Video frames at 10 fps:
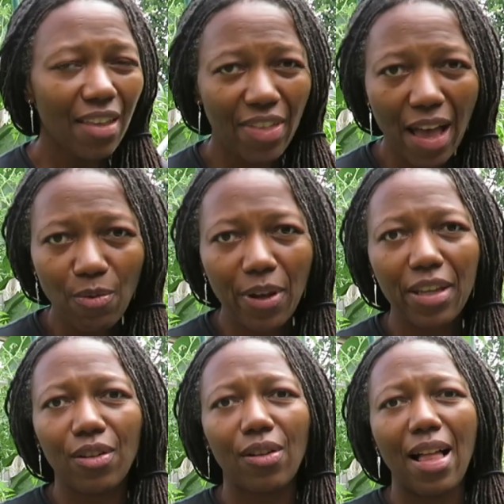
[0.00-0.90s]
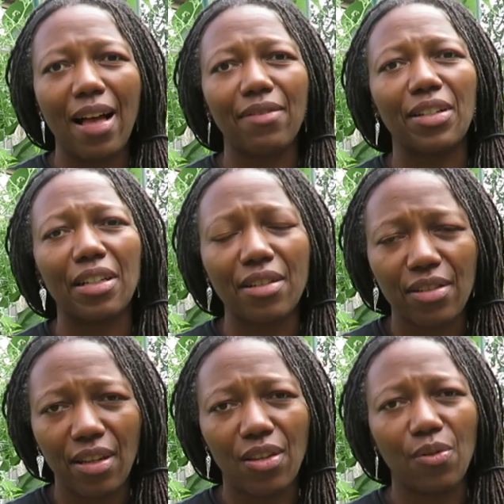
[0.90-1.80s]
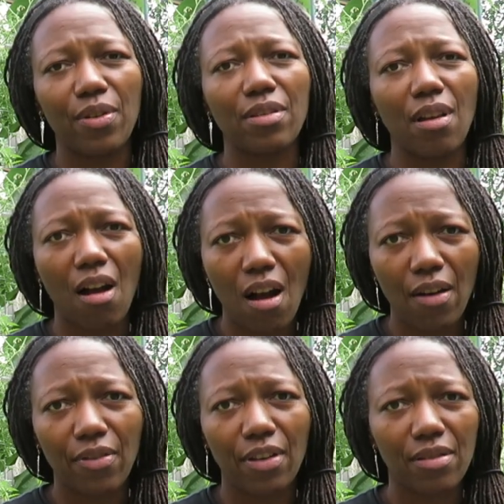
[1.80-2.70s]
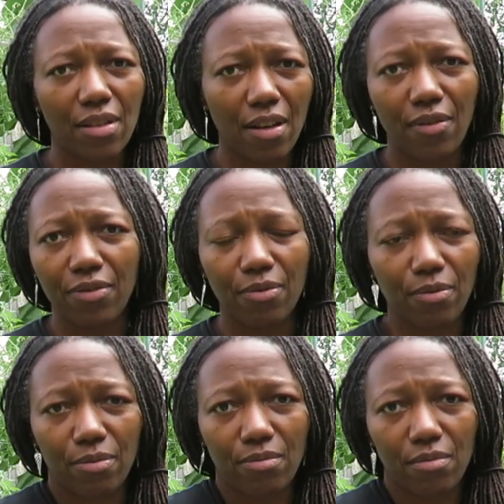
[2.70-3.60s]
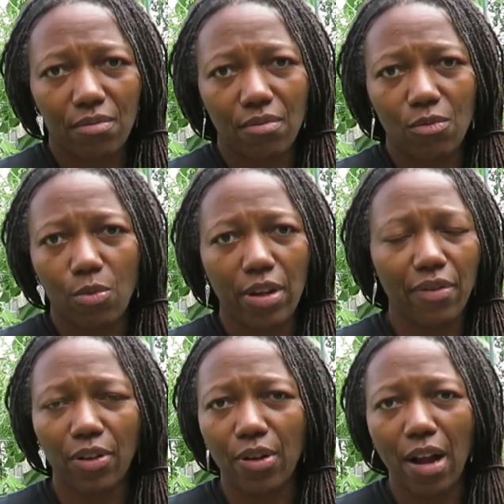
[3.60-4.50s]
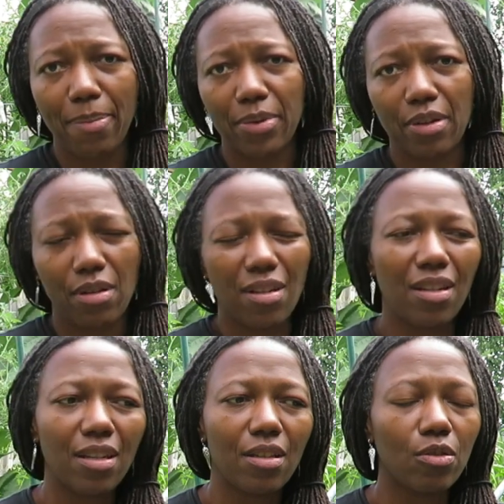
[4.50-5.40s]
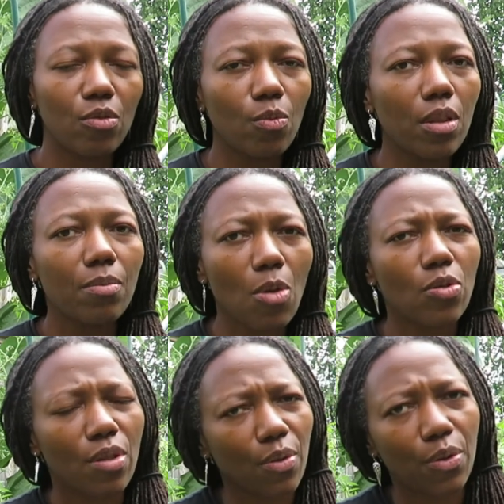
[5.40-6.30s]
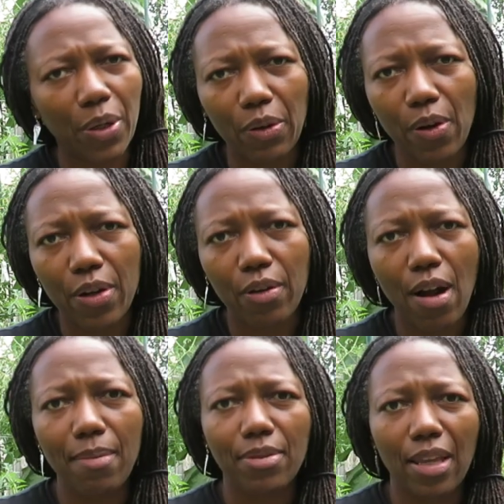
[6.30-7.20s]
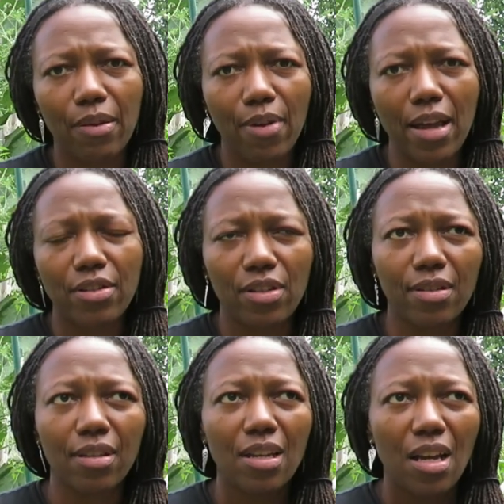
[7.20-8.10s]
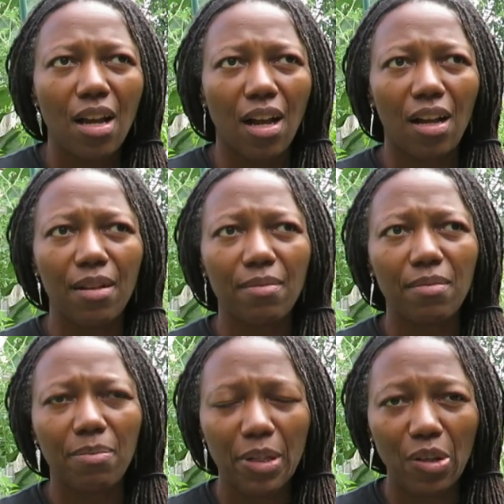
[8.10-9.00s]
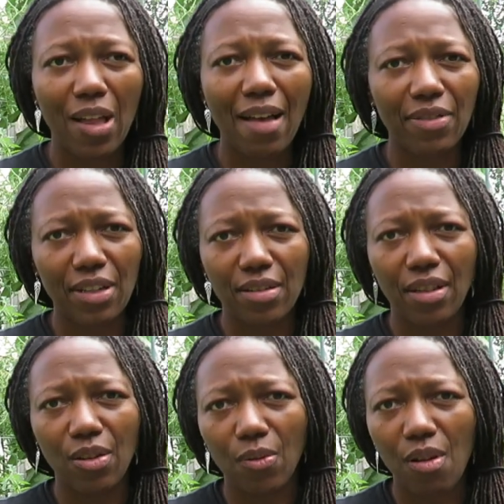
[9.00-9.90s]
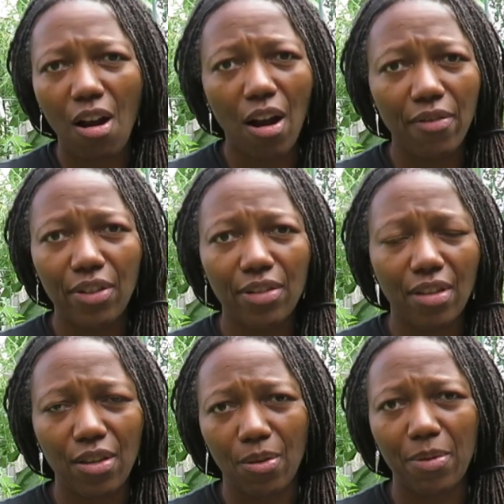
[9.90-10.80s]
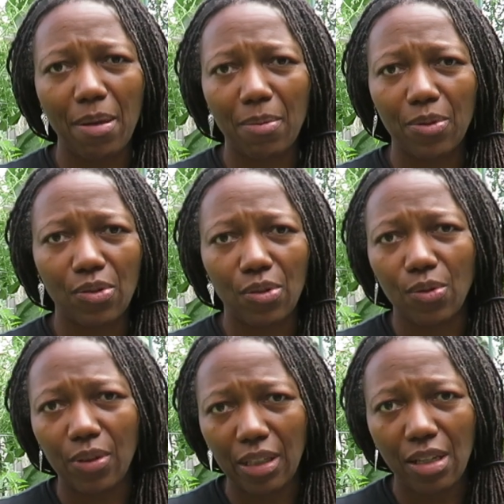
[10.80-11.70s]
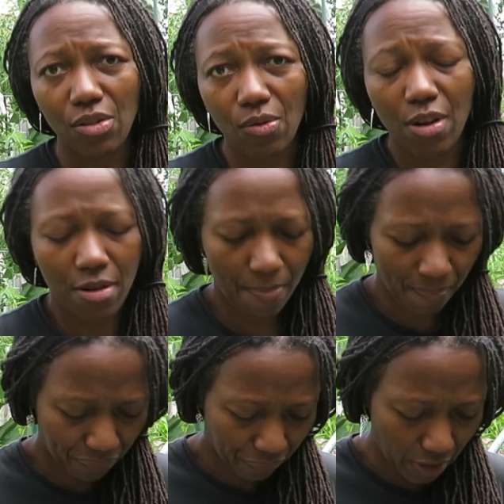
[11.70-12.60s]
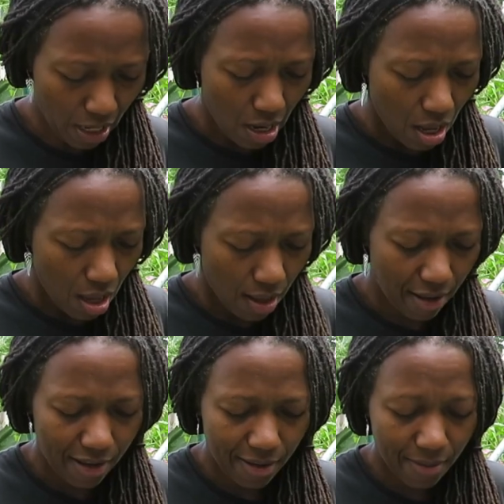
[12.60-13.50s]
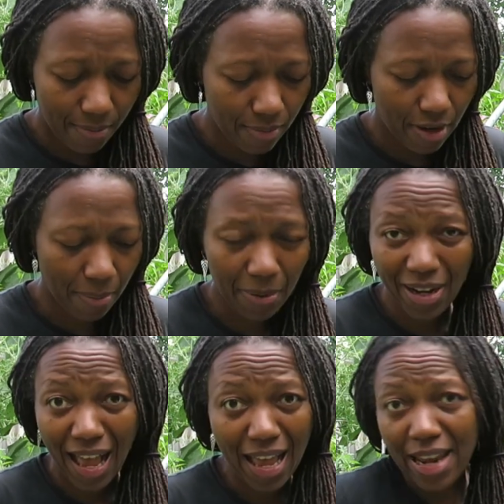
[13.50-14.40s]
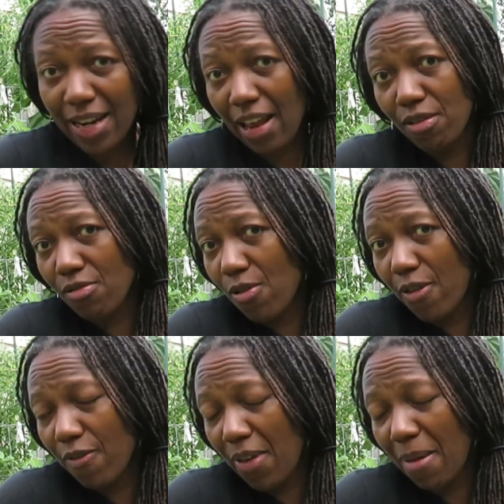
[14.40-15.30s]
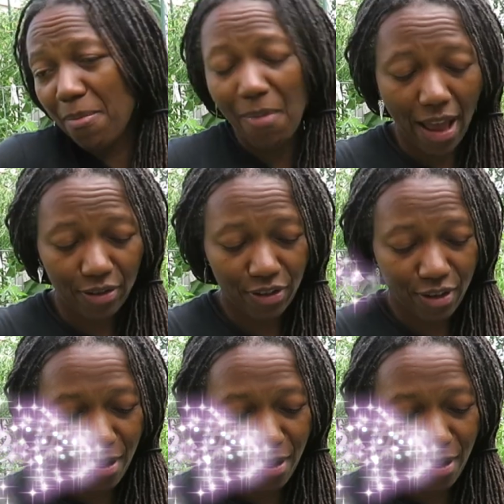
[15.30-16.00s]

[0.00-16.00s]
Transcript: That way you'll have a continuous harvest of whatever crop, well, mostly with quick growing crops like radishes, but you'll have a continual harvest you'll be able to enjoy. Number 9, I don't know if I'm actually a